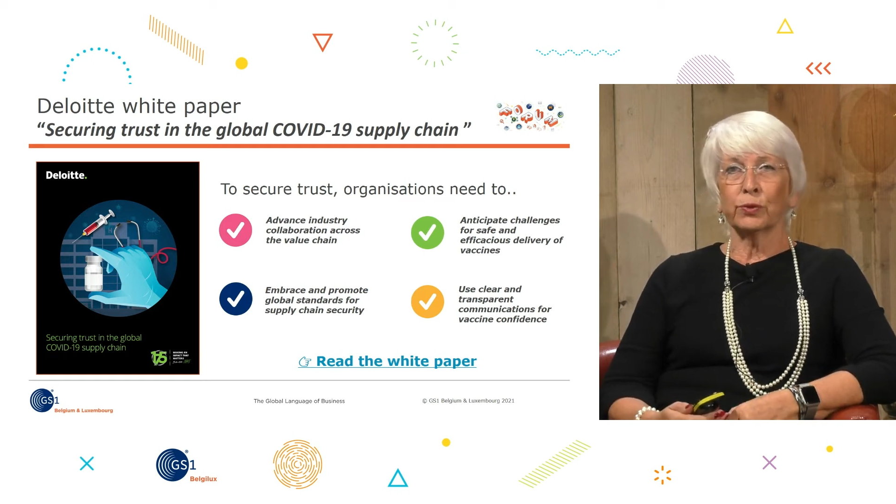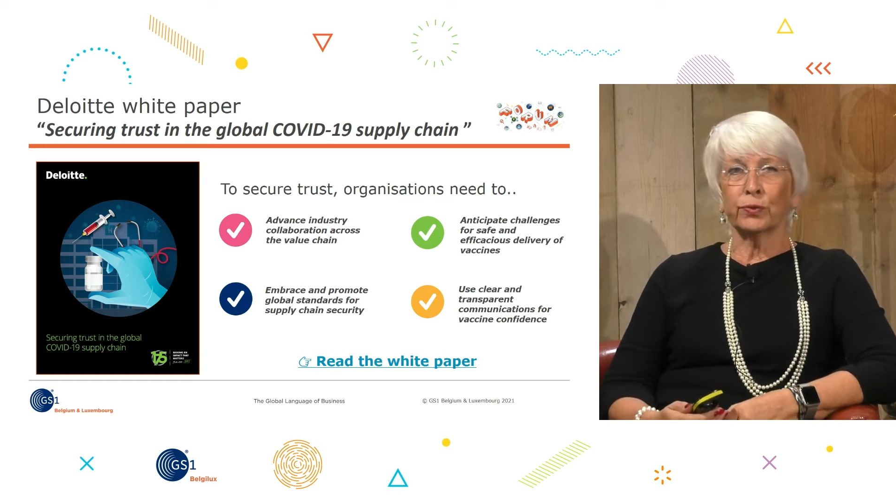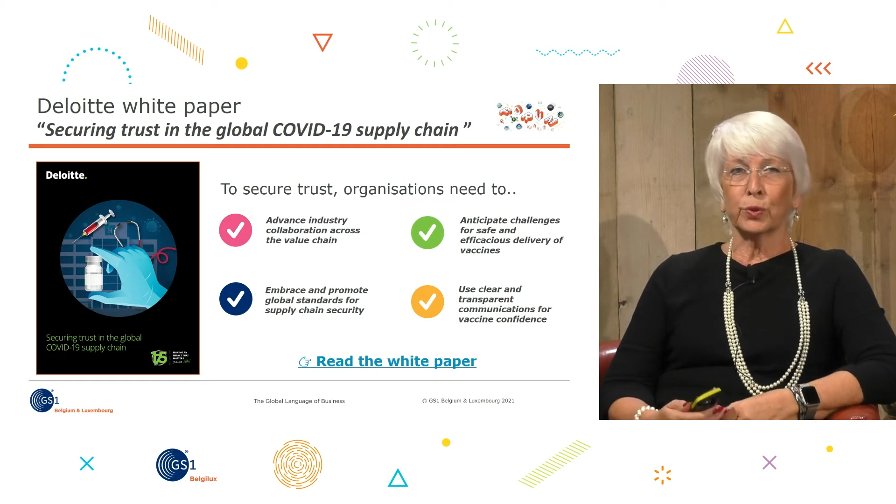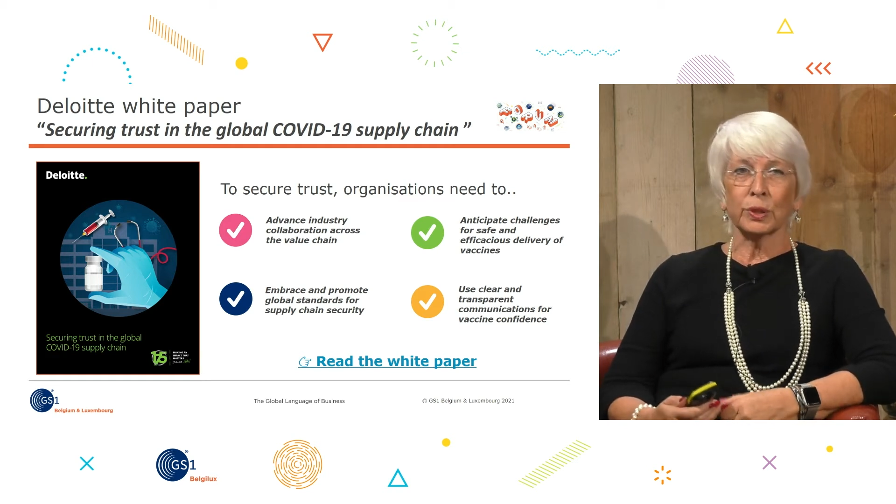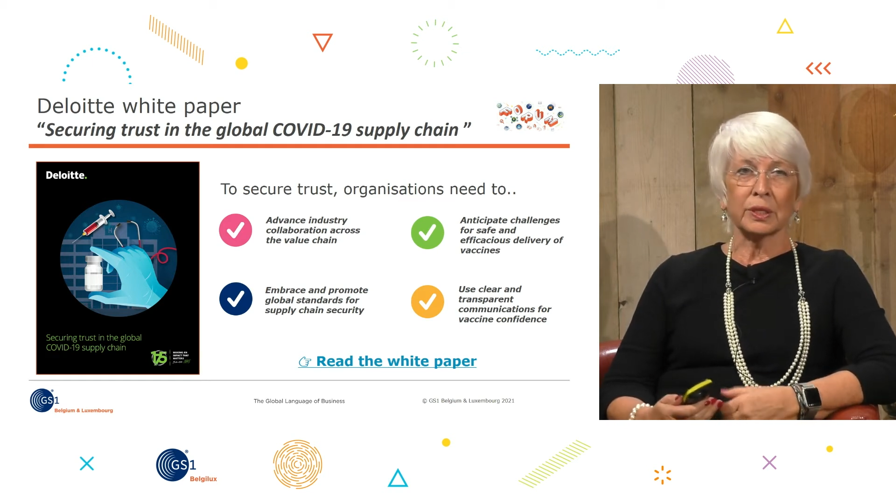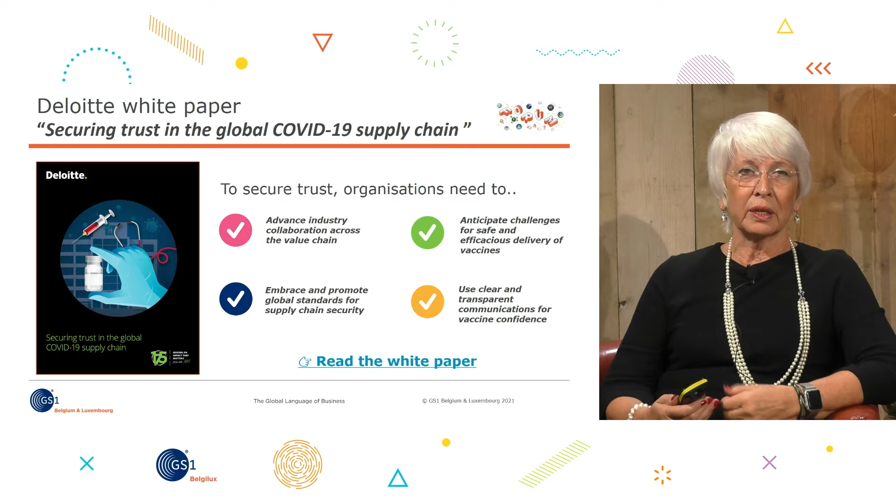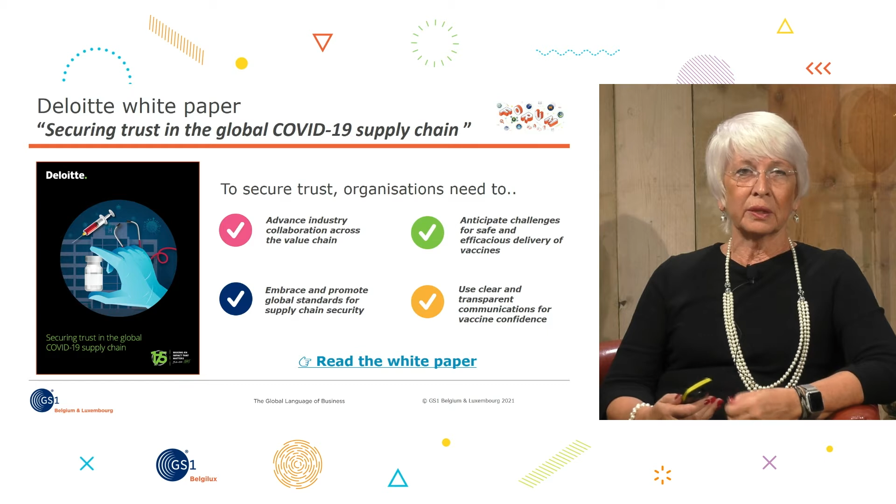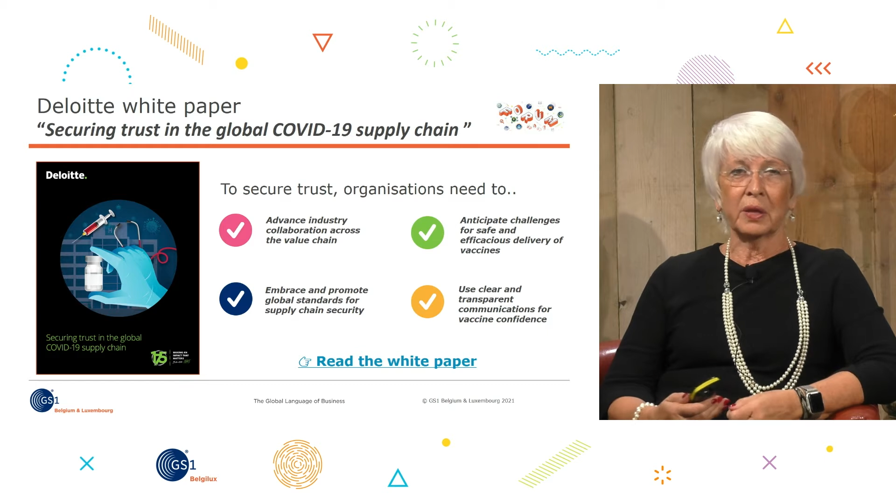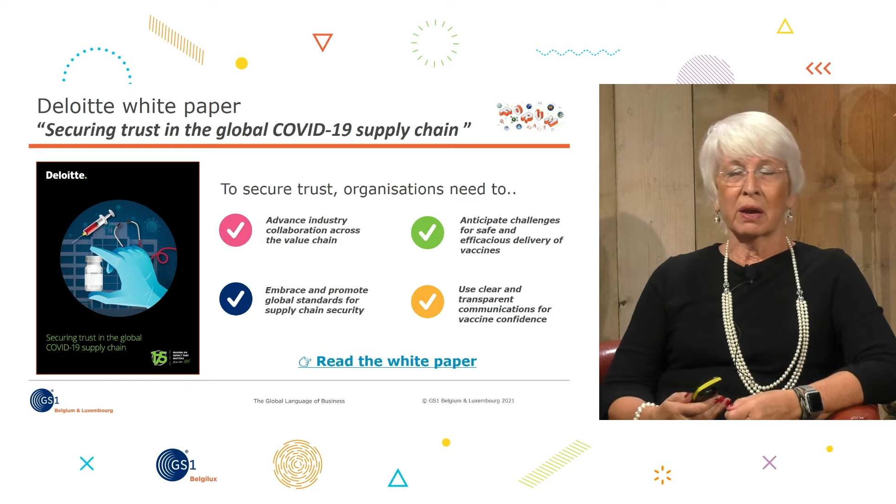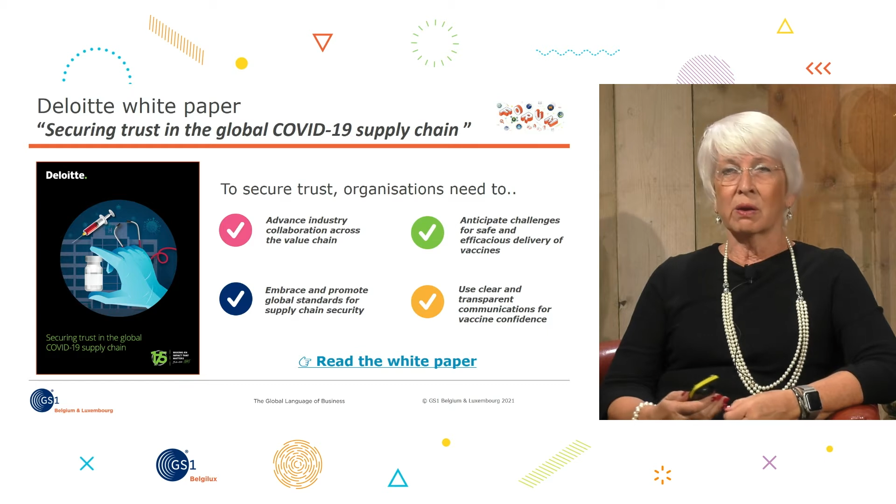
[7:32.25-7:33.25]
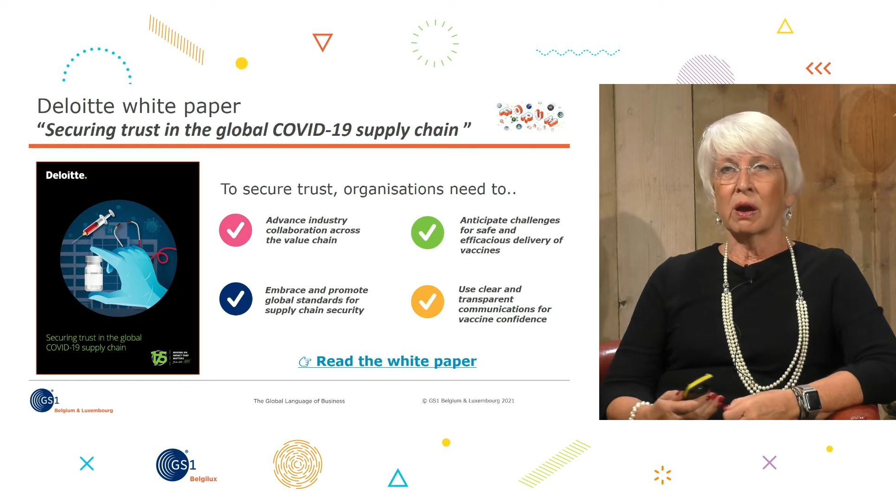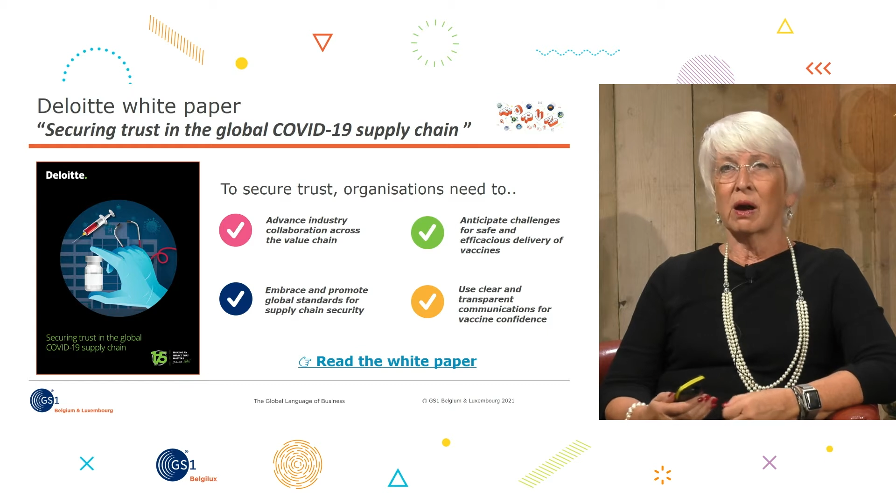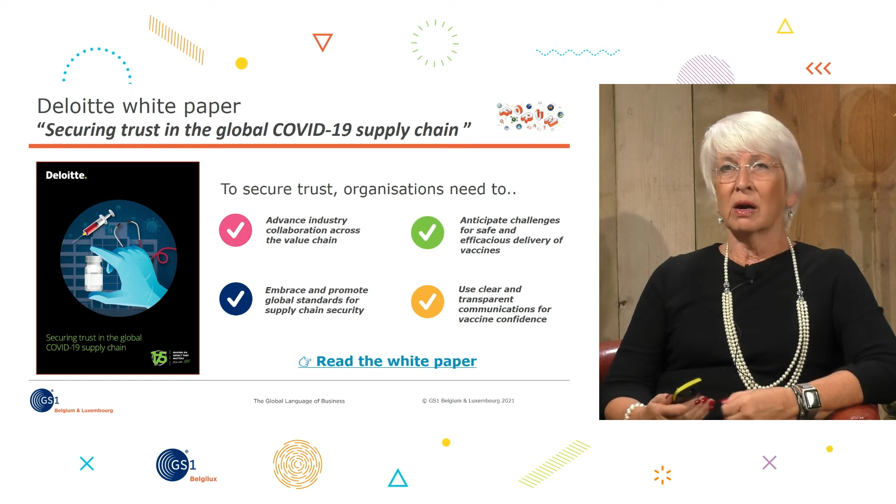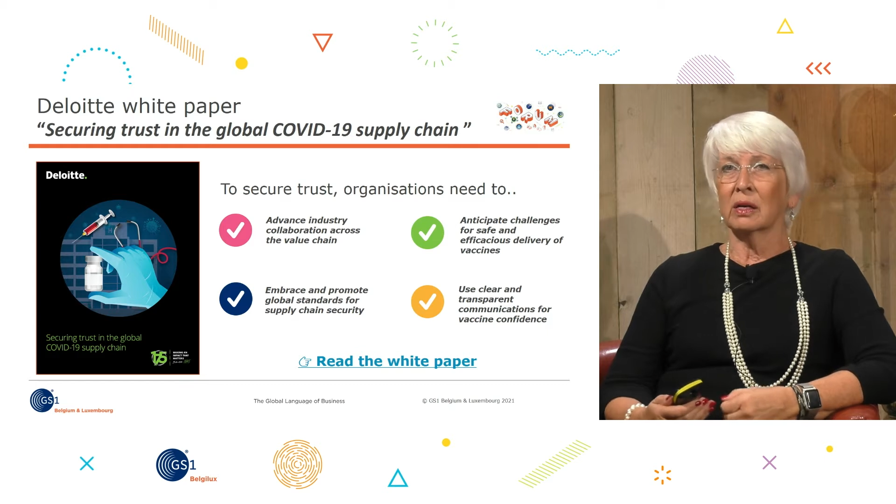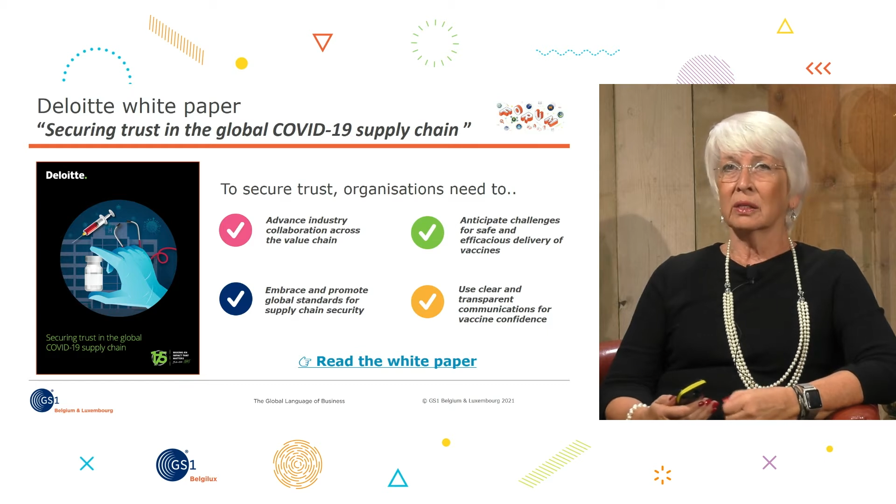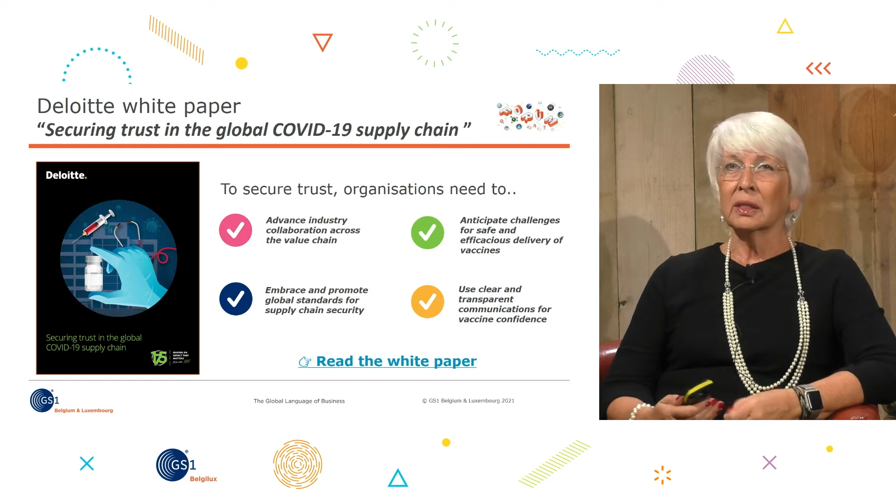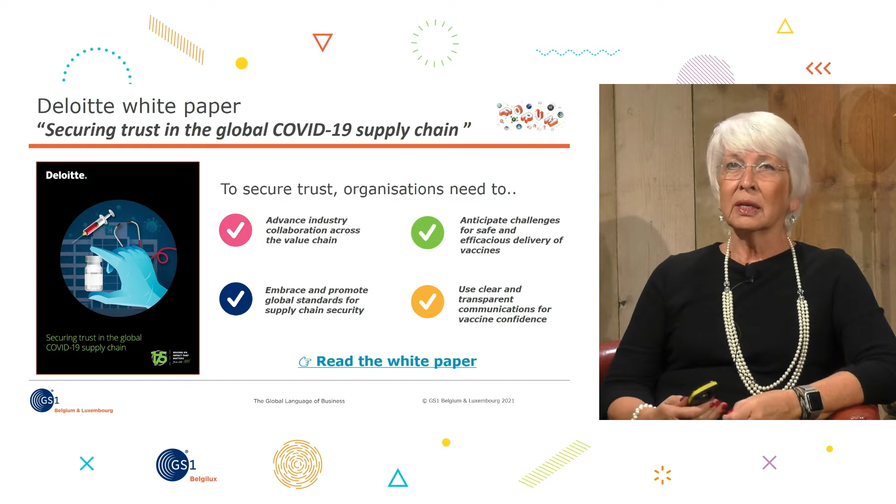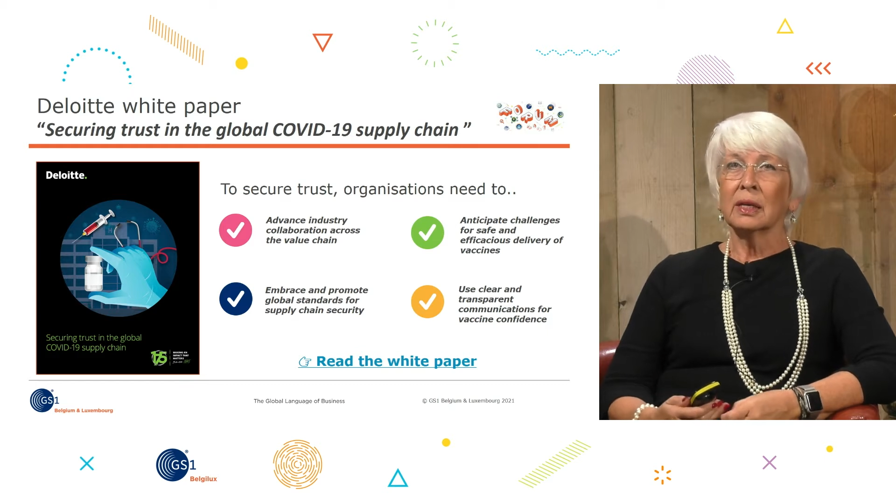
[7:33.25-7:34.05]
of course, that there are